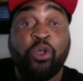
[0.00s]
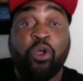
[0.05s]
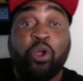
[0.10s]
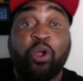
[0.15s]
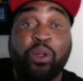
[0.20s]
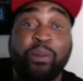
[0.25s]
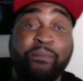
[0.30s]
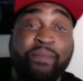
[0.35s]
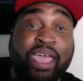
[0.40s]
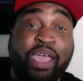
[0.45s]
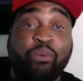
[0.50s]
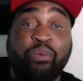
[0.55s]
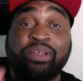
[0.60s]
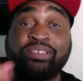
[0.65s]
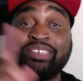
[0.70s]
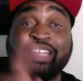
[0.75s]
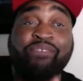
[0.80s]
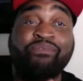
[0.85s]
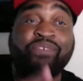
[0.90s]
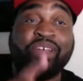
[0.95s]
or may
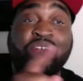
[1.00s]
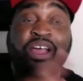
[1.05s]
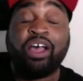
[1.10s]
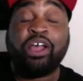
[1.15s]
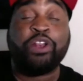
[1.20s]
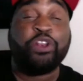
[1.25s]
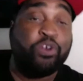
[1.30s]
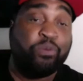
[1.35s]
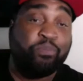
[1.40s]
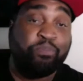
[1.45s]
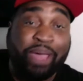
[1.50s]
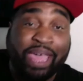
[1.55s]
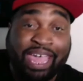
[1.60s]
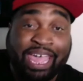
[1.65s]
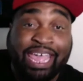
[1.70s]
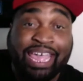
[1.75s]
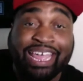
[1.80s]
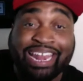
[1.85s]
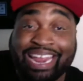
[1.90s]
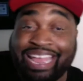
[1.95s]
was even
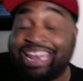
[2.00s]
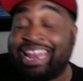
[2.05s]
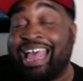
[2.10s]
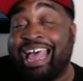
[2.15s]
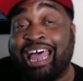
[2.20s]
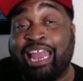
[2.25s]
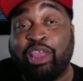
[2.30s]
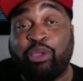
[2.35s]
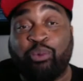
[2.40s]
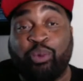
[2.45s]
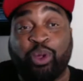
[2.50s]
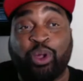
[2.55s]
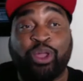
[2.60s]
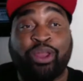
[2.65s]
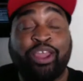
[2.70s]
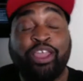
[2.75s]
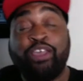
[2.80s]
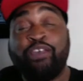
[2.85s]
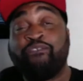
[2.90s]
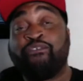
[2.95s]
underpaid in Hollywood
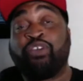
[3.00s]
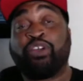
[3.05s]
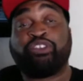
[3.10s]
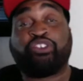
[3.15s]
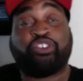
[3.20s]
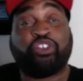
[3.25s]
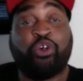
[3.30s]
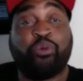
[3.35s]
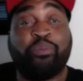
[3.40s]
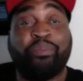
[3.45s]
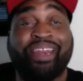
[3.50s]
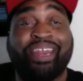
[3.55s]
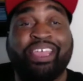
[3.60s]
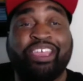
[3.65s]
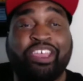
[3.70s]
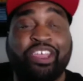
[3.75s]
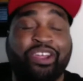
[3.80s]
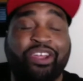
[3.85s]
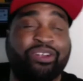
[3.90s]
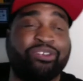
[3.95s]
for so many
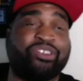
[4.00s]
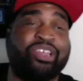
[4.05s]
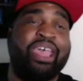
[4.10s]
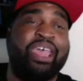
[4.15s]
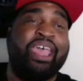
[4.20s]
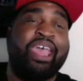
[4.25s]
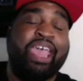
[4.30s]
years.